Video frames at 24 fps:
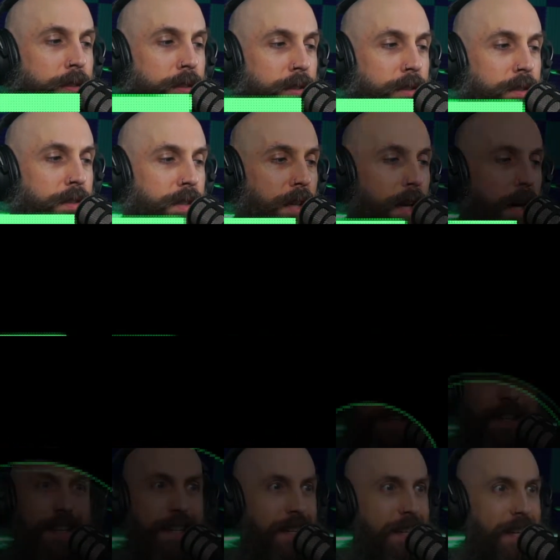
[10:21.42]
Yeah.
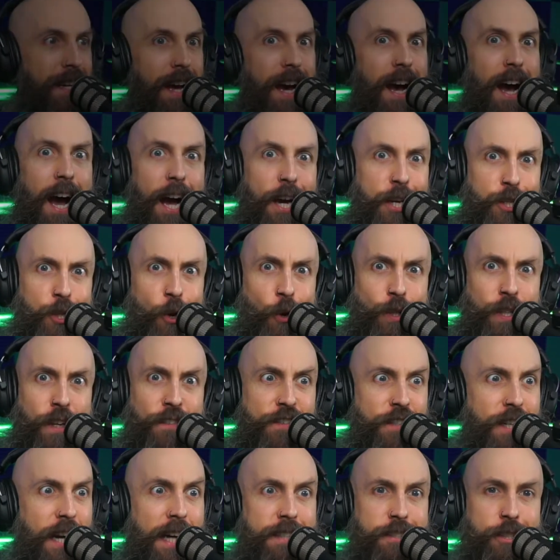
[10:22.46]
I totally
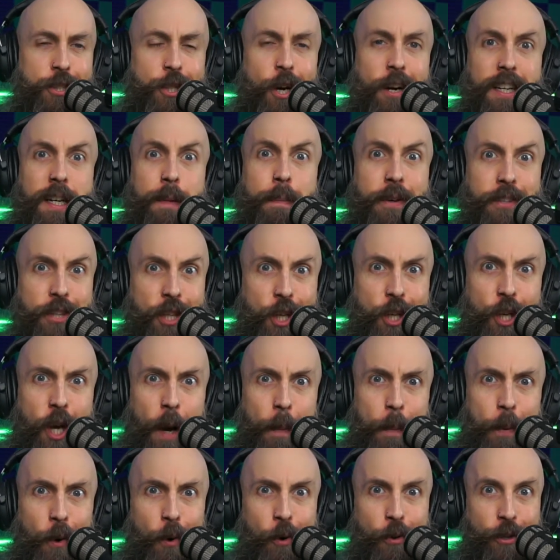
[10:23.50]
forgot to talk about the
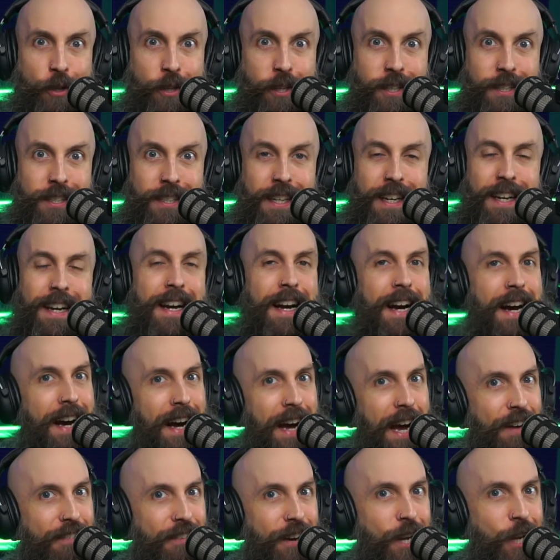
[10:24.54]
cup holder.
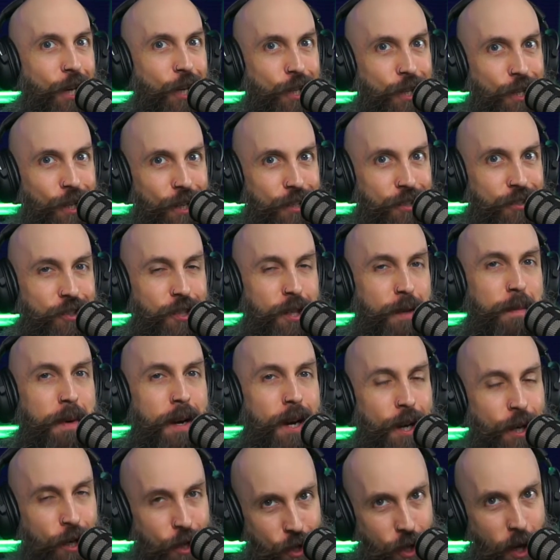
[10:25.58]
I've got a custom
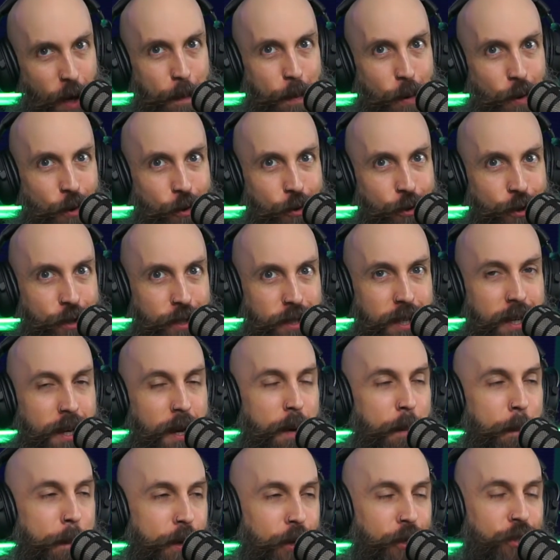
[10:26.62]
cup holder
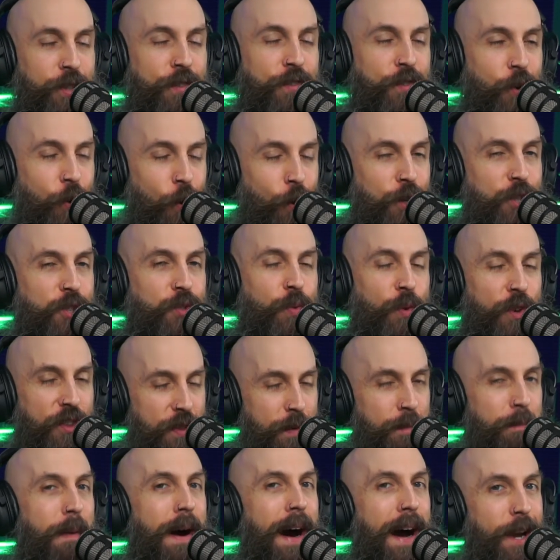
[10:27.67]
built, of course,
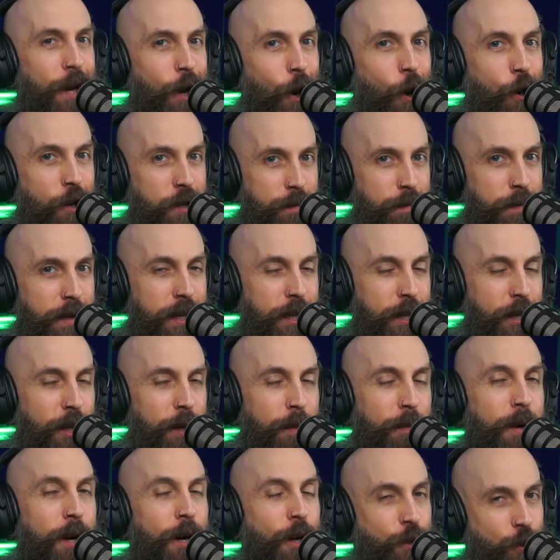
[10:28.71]
with my art
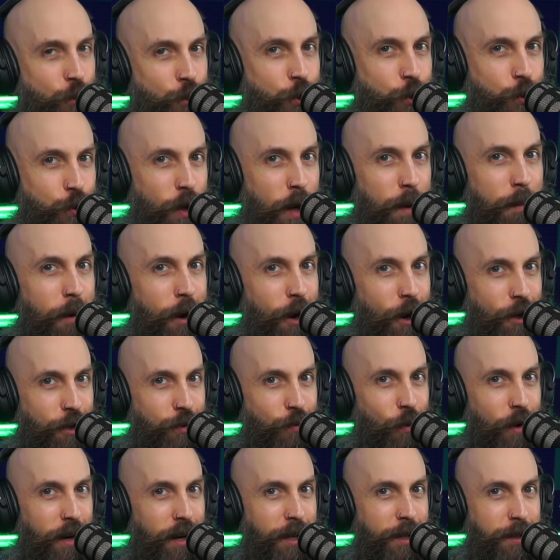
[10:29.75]
medium drum
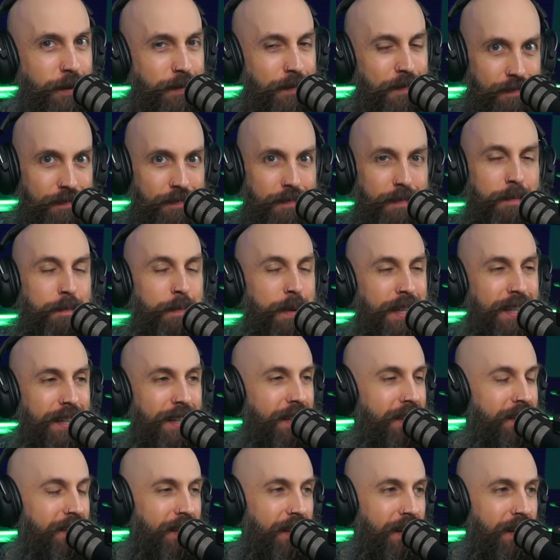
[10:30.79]
hardware, because